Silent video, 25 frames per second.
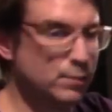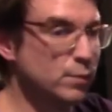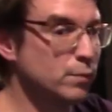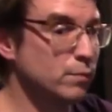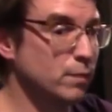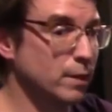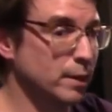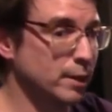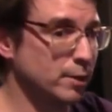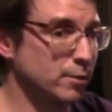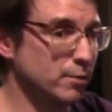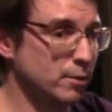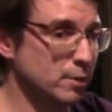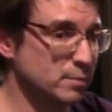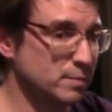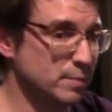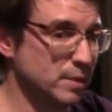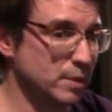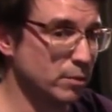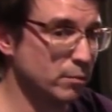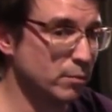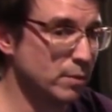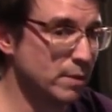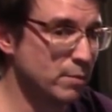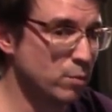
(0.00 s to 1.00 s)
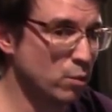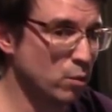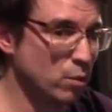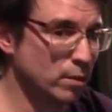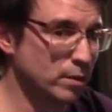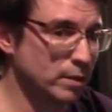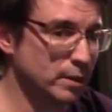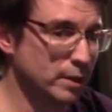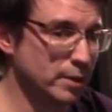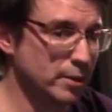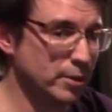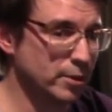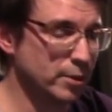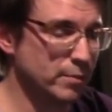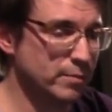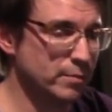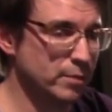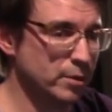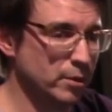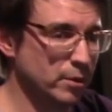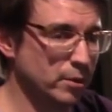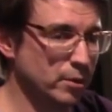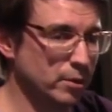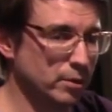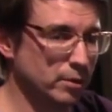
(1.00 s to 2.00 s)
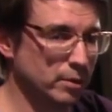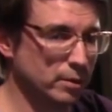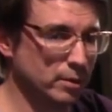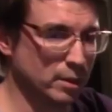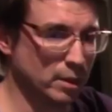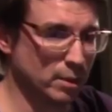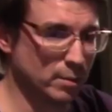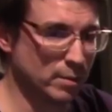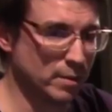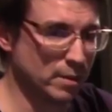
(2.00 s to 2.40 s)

you've got a USB 3 port in your computer, a little bit